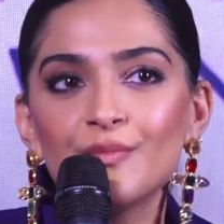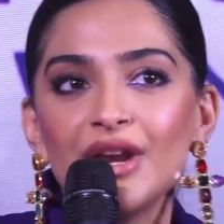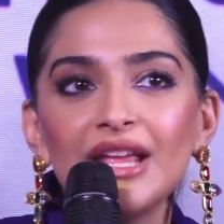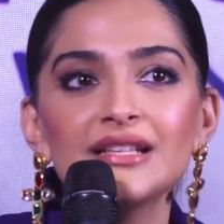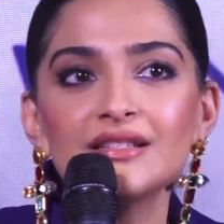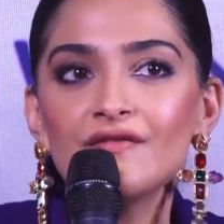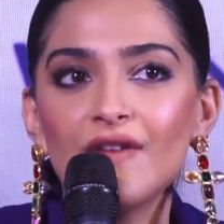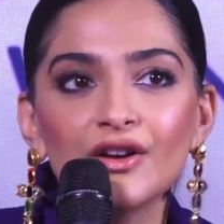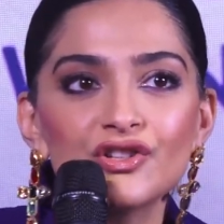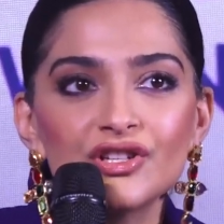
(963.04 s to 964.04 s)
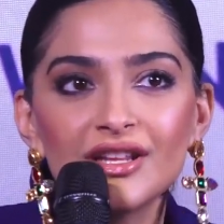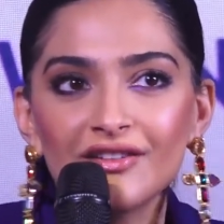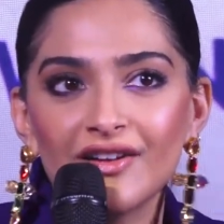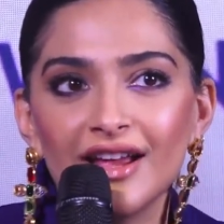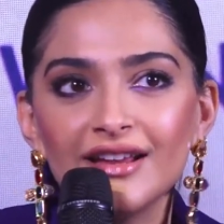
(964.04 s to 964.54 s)
your brain isn't
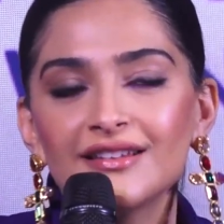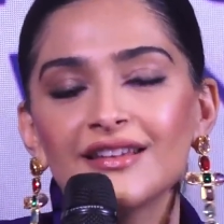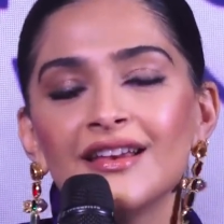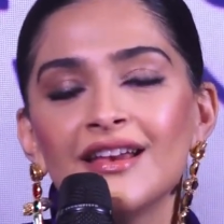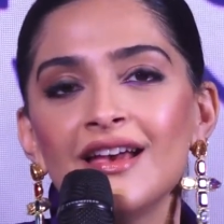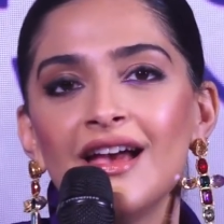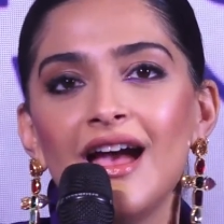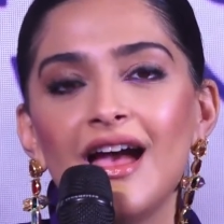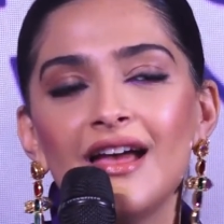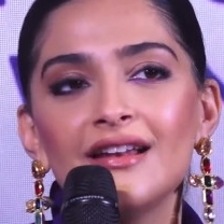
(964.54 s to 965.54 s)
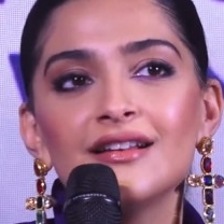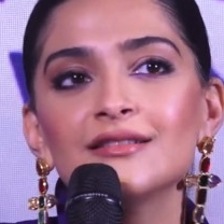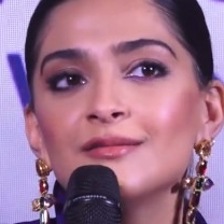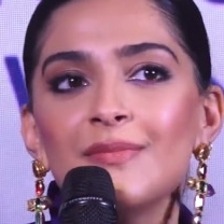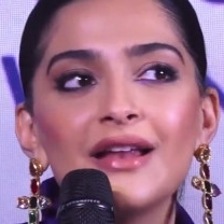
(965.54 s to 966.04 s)
functioning right. And it
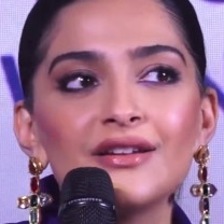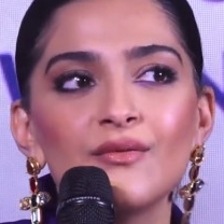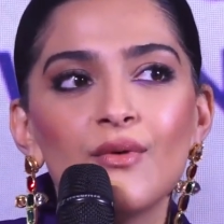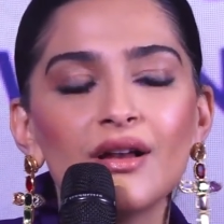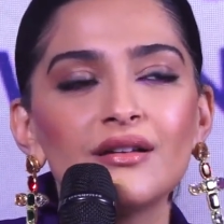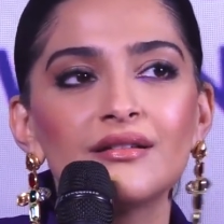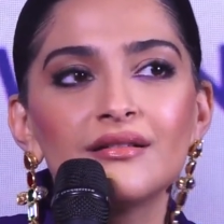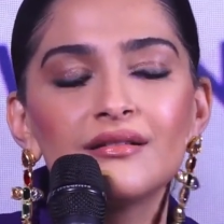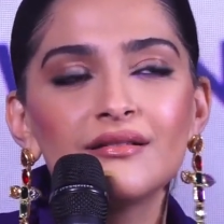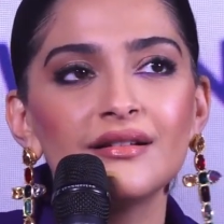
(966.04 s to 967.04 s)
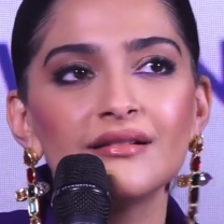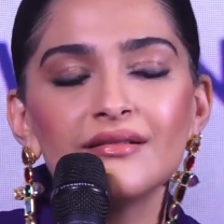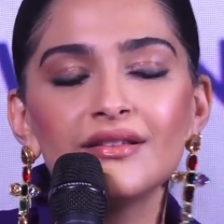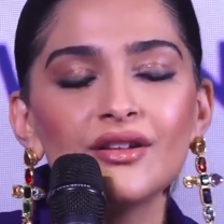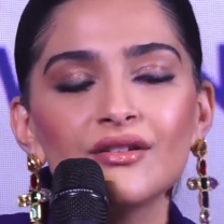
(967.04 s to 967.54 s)
doesn't matter what,
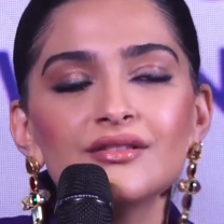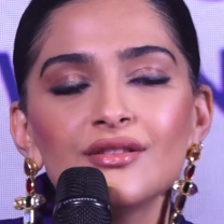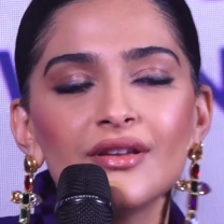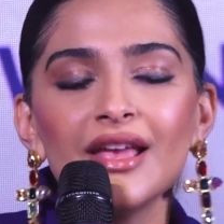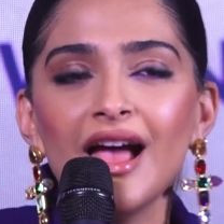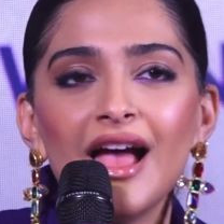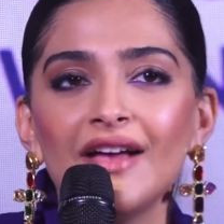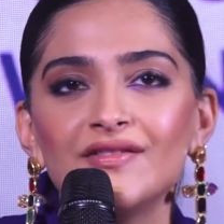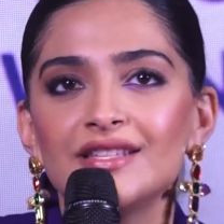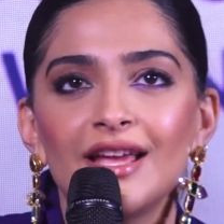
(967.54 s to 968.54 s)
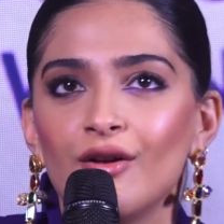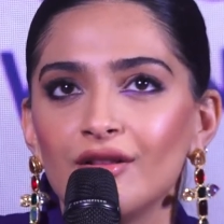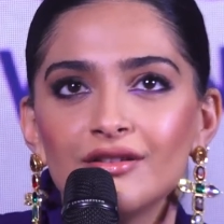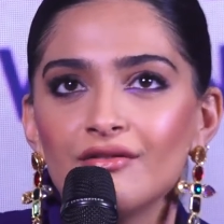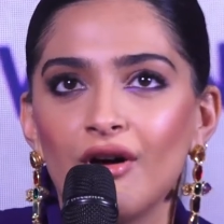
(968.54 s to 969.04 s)
you know, so yeah, I've said
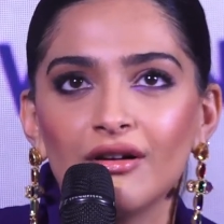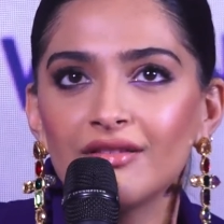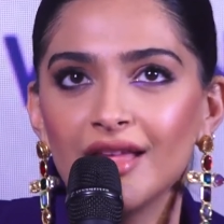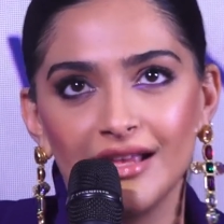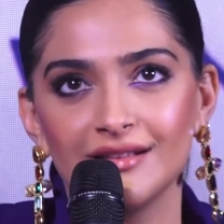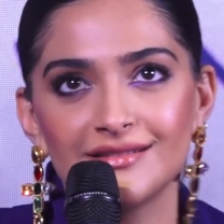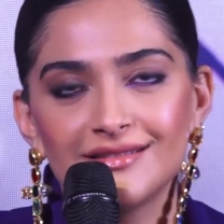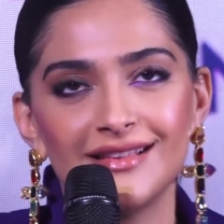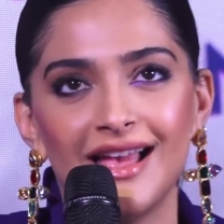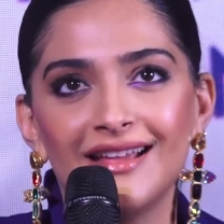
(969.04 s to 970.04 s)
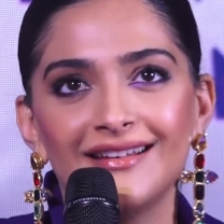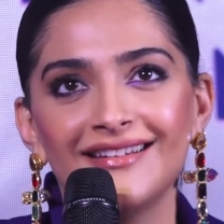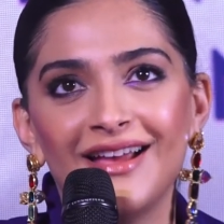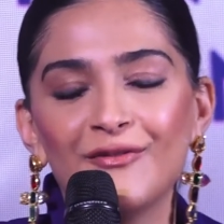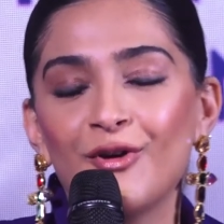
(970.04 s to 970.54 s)
all the wrong things
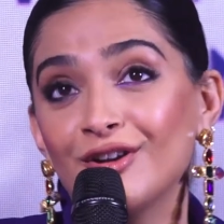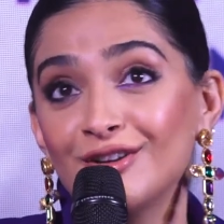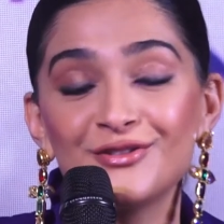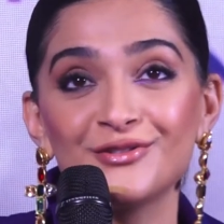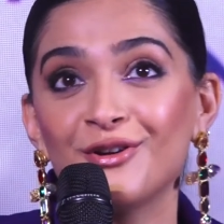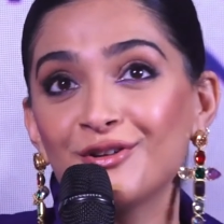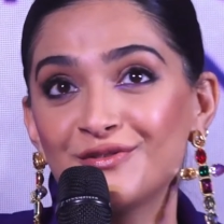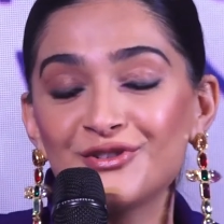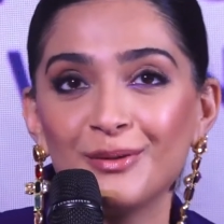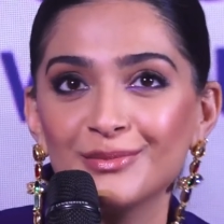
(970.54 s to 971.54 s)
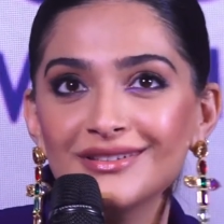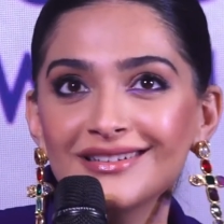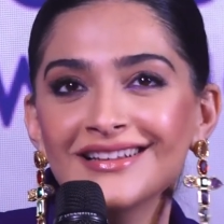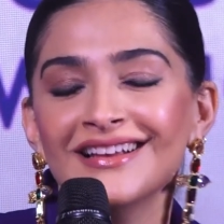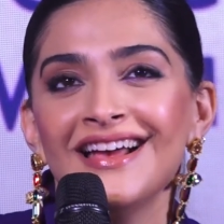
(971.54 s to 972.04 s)
and I've gotten into a lot of
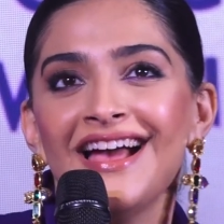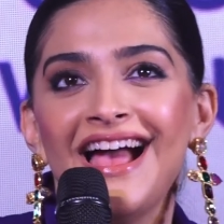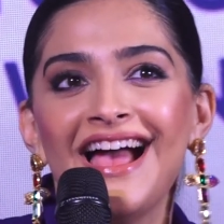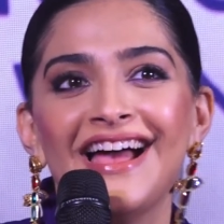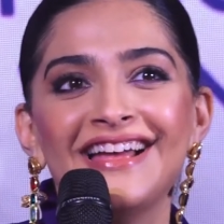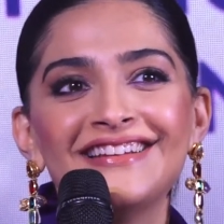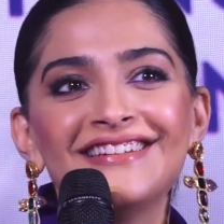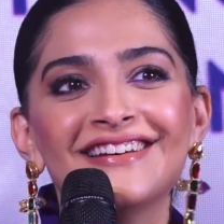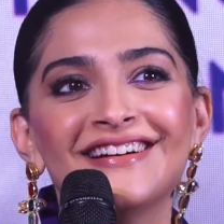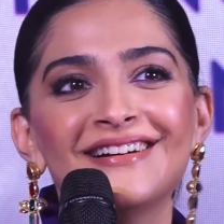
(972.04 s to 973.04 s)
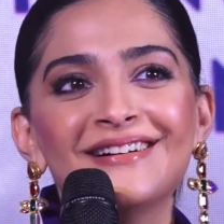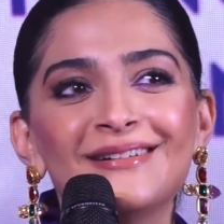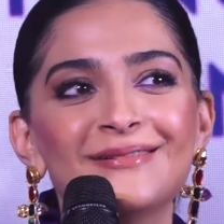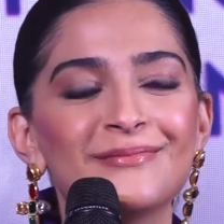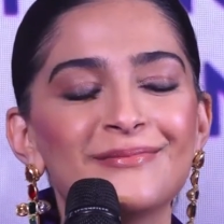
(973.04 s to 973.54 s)
trouble.
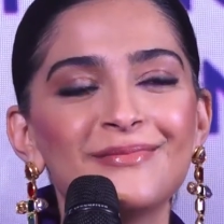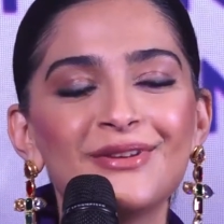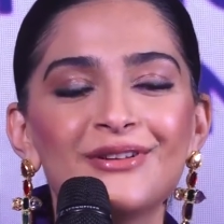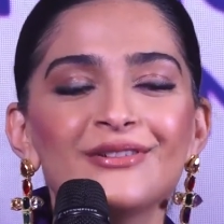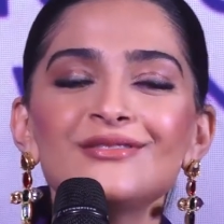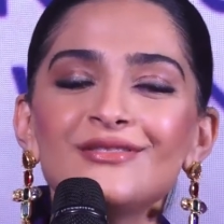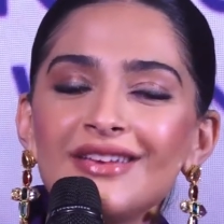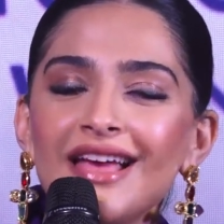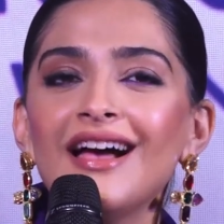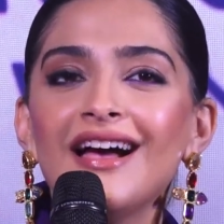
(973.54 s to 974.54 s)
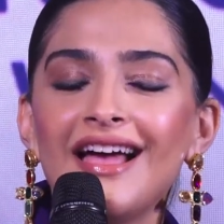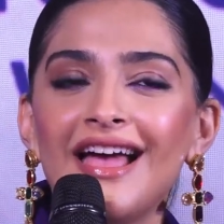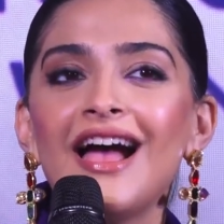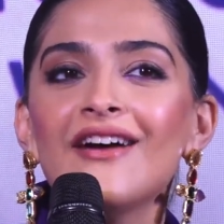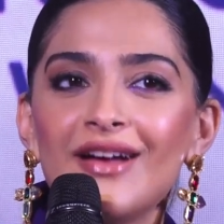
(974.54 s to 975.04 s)
And, you know, so yeah, I
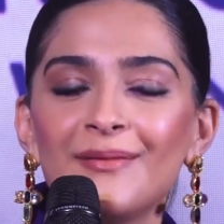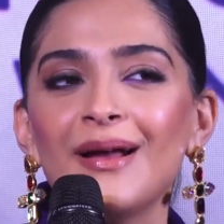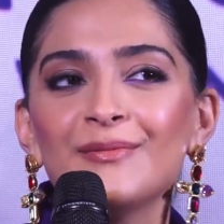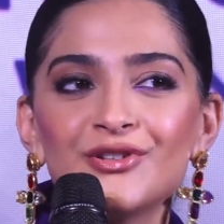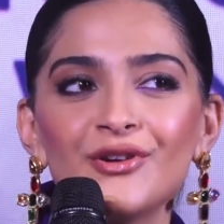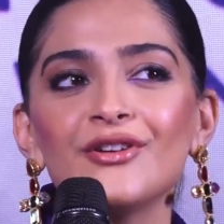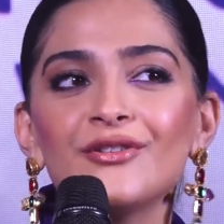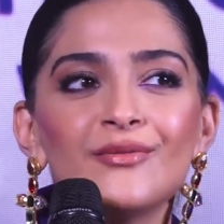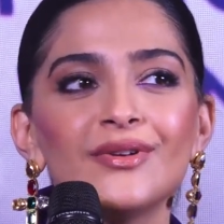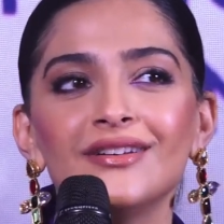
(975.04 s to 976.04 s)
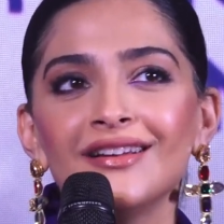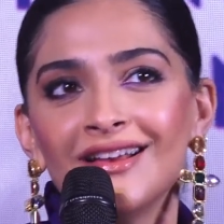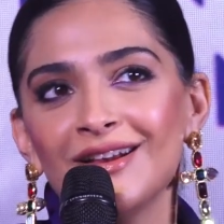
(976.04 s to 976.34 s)
have. I'm sure you will